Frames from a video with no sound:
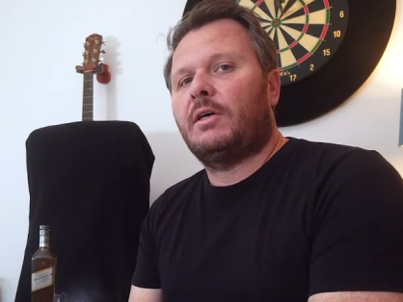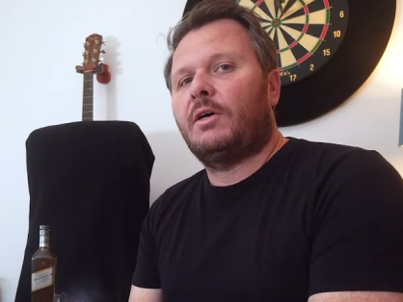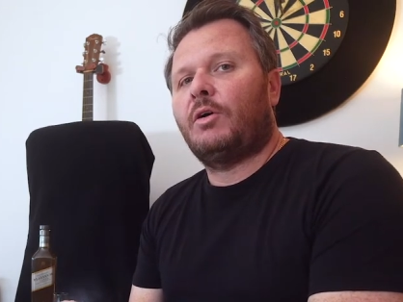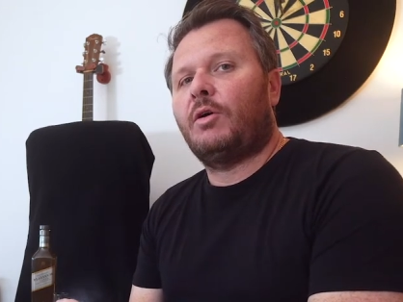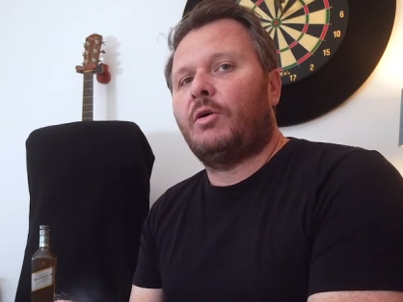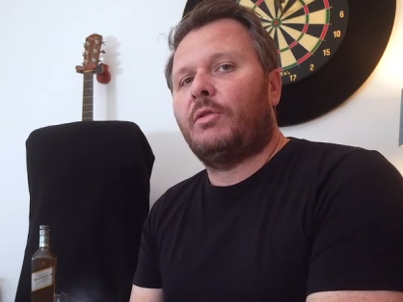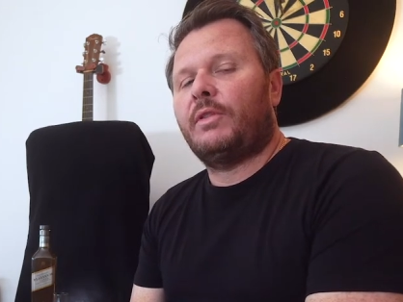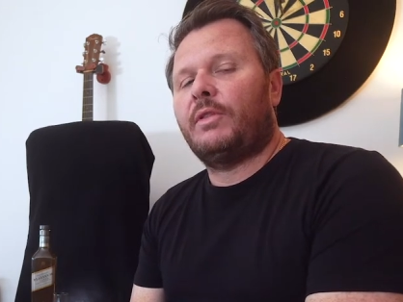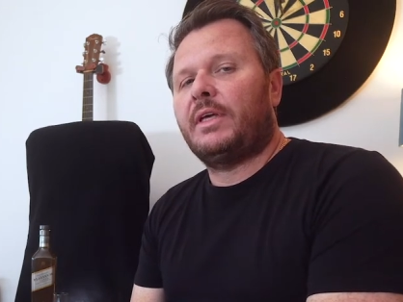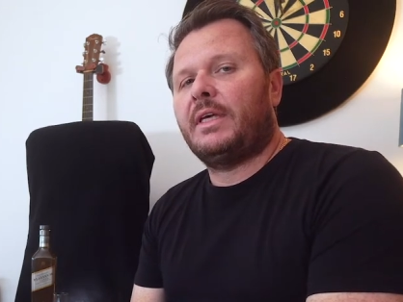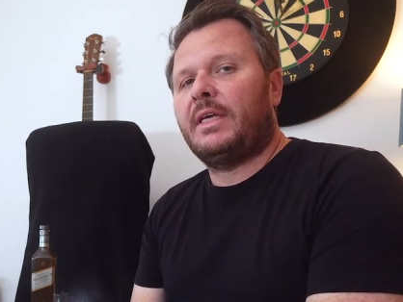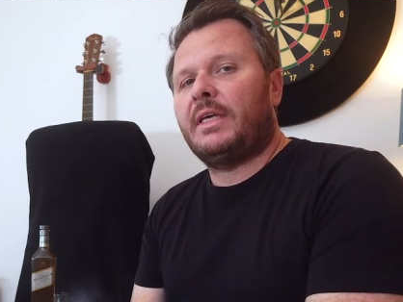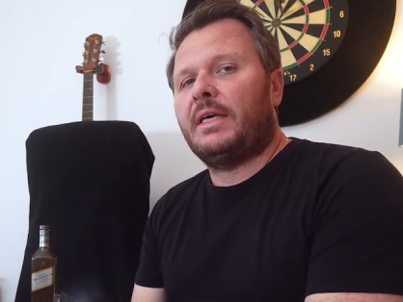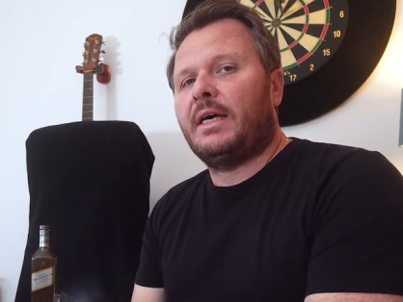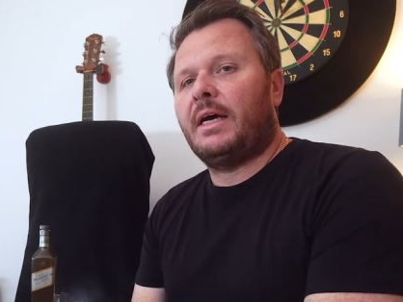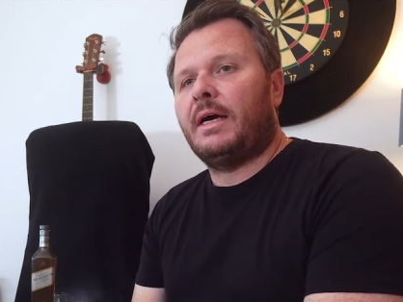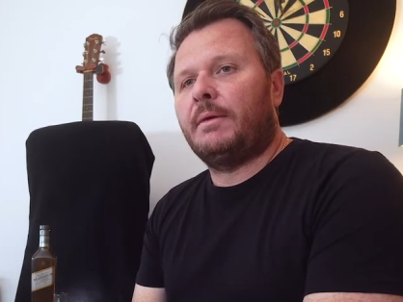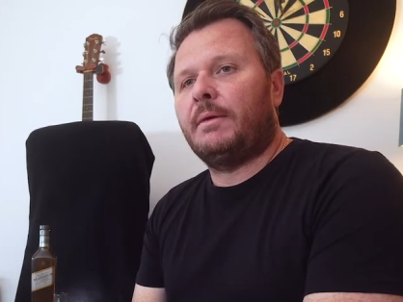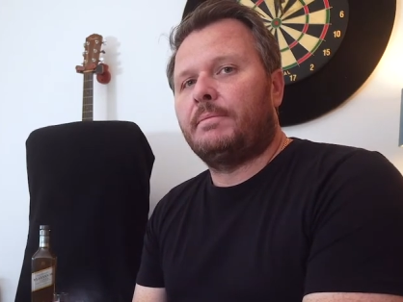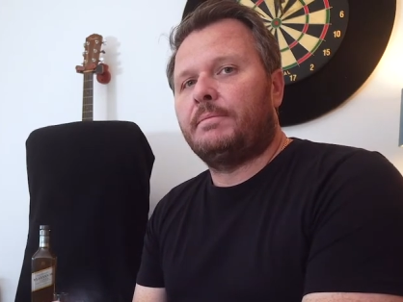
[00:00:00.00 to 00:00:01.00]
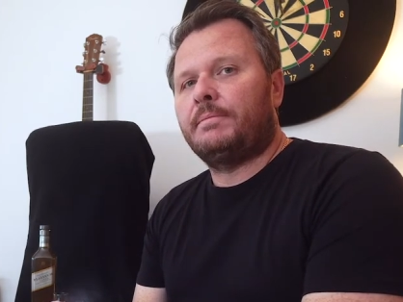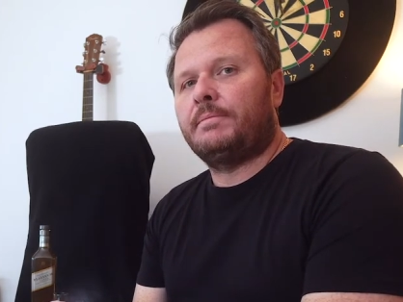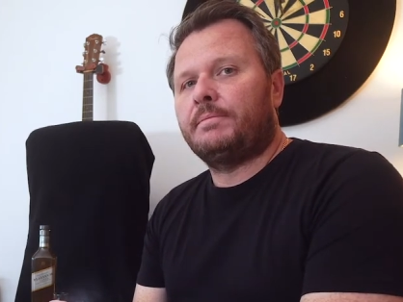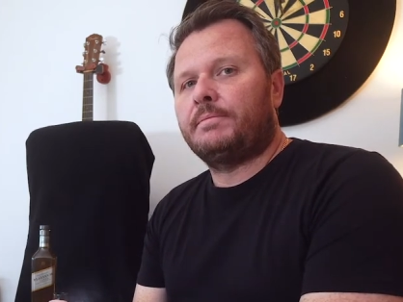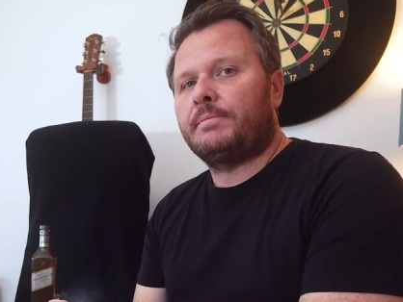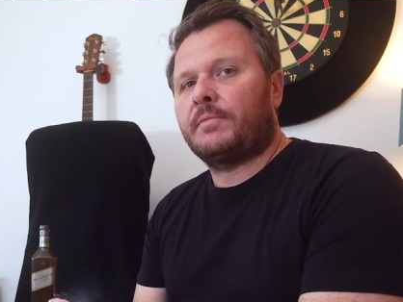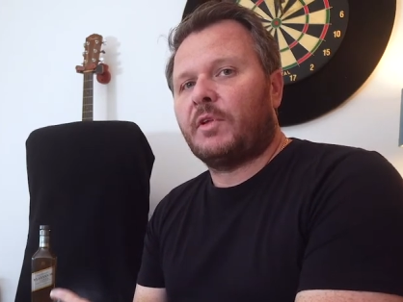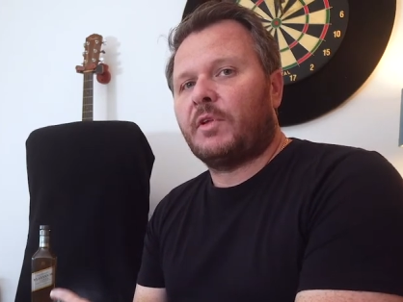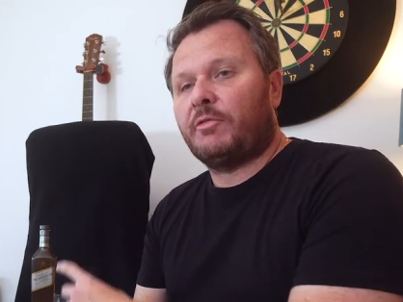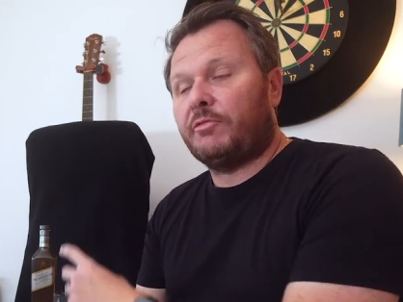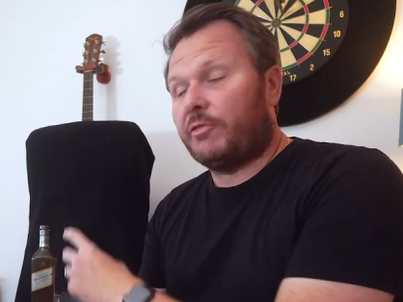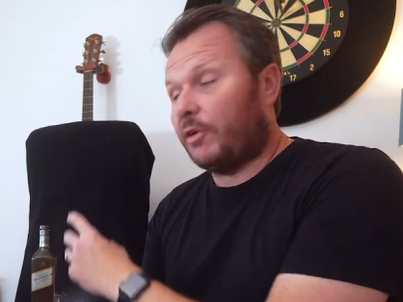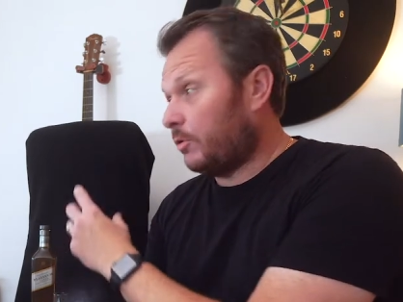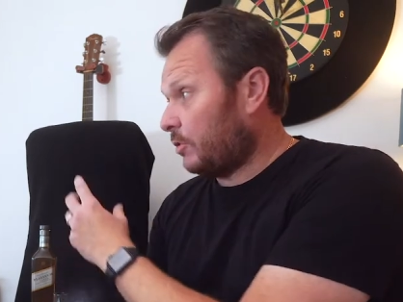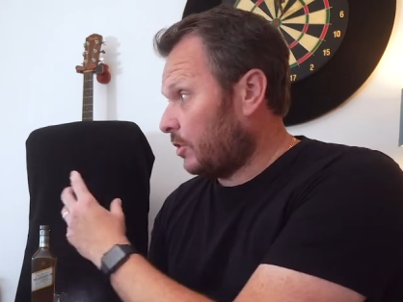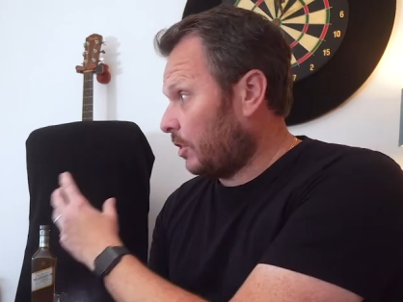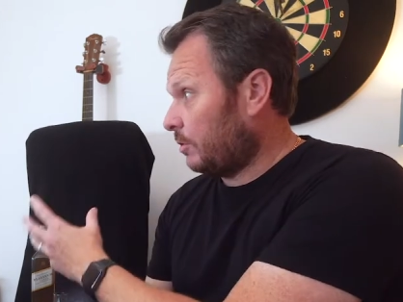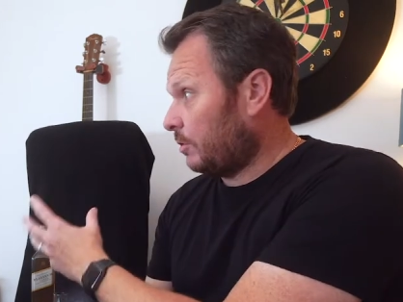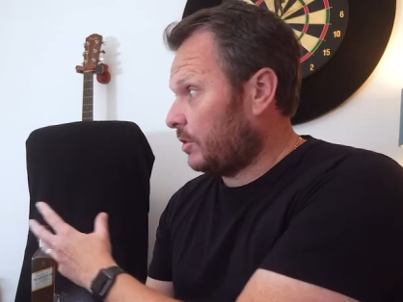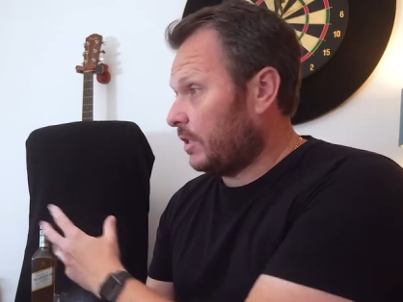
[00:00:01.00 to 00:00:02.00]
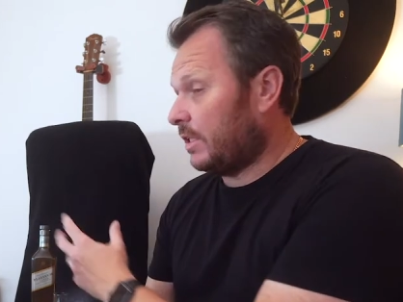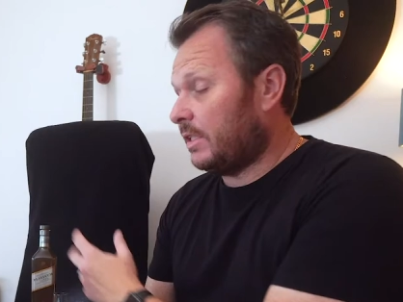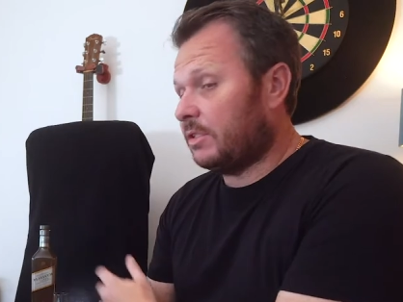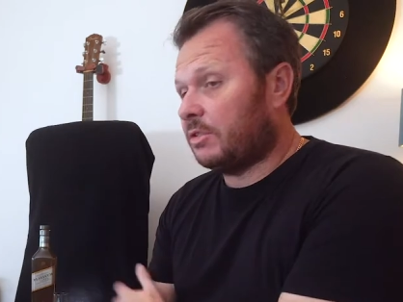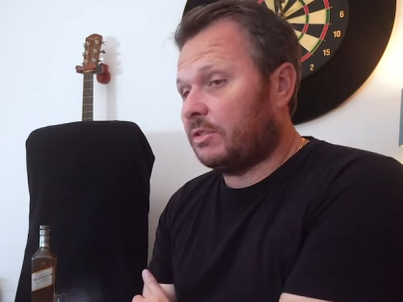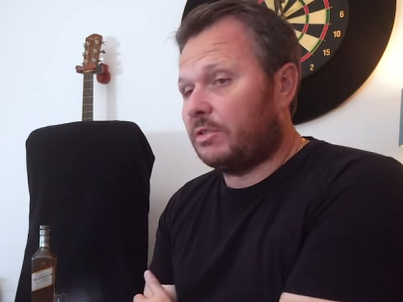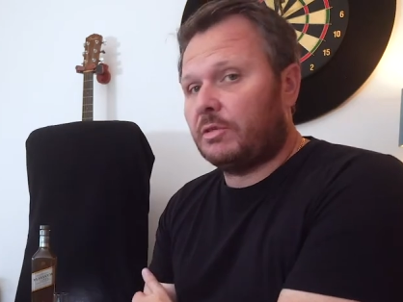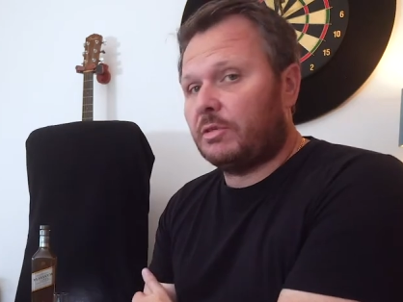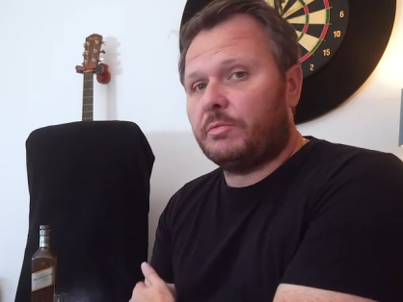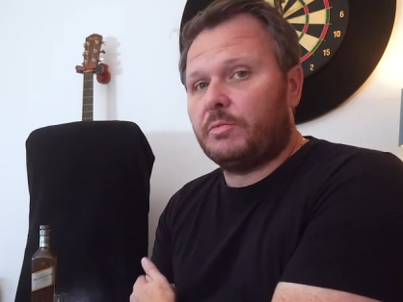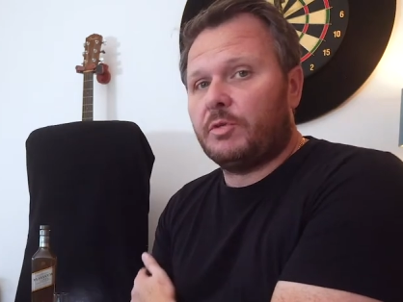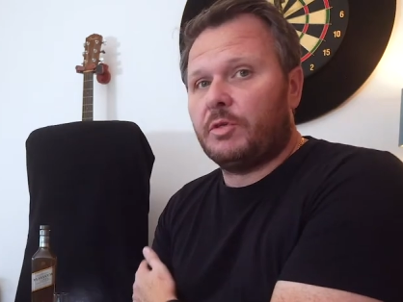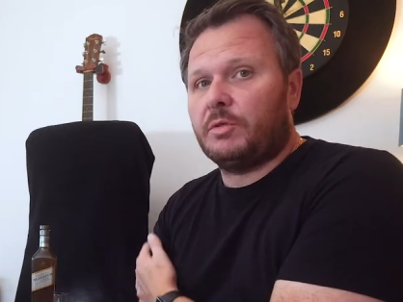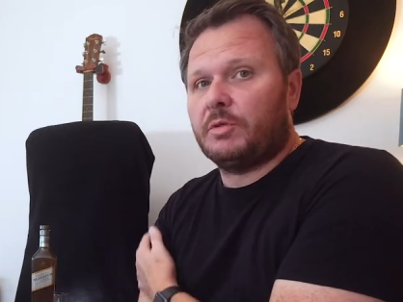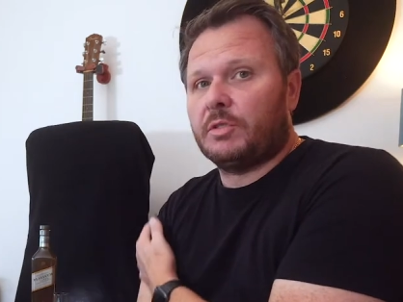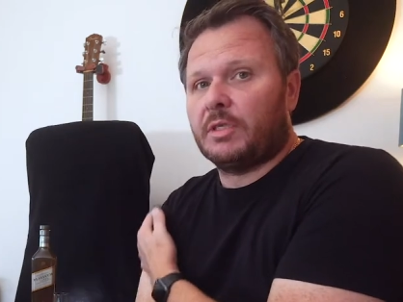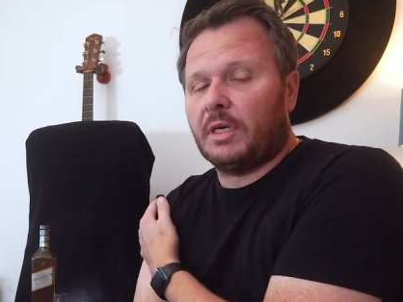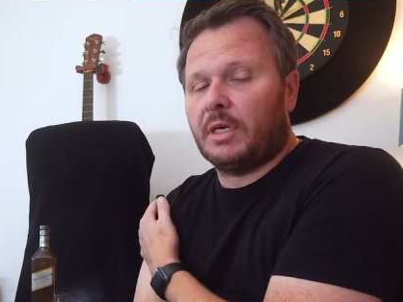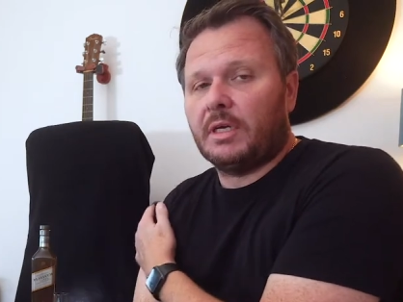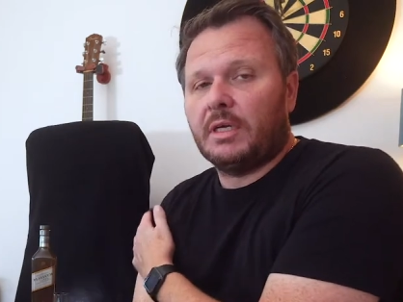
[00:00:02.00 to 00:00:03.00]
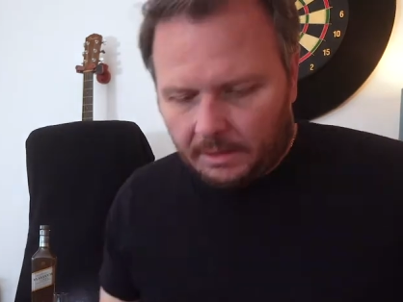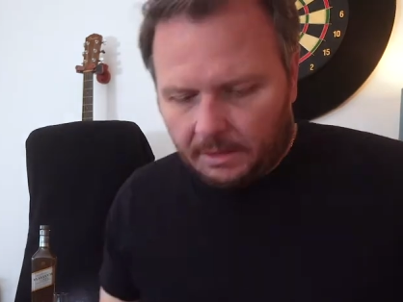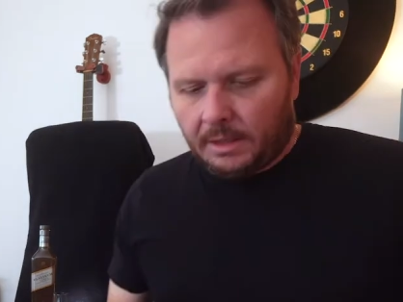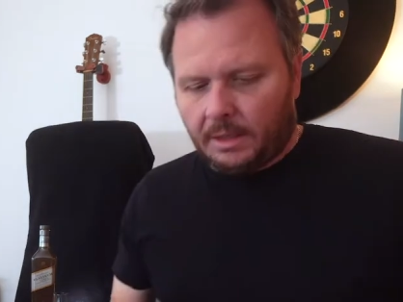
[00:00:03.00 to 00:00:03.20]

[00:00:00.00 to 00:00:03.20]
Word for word: got the um, photos into the computer.